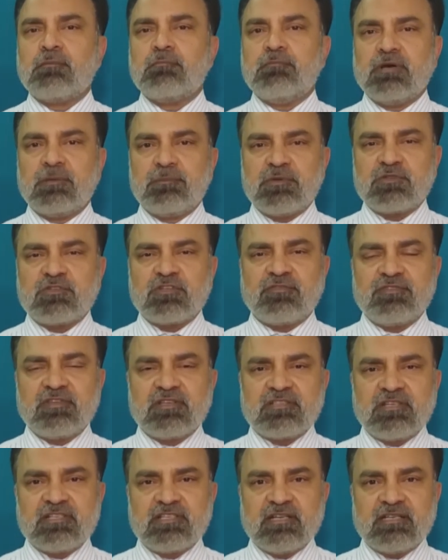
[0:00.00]
Purpose of
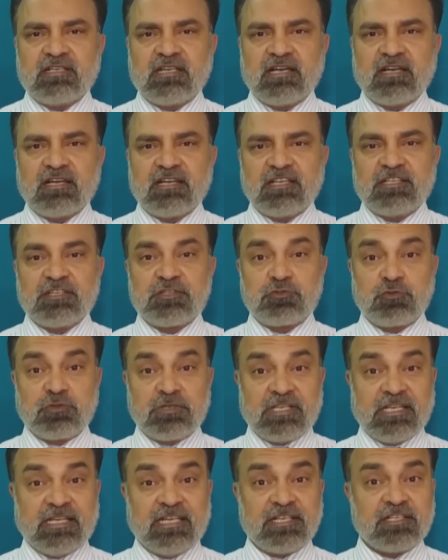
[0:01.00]
this agenda is to
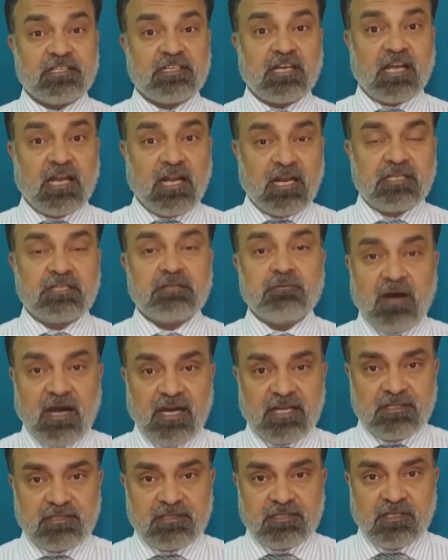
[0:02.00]
create an akhund
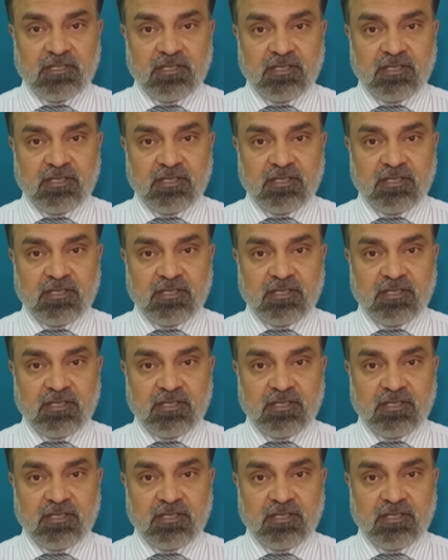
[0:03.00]
bharat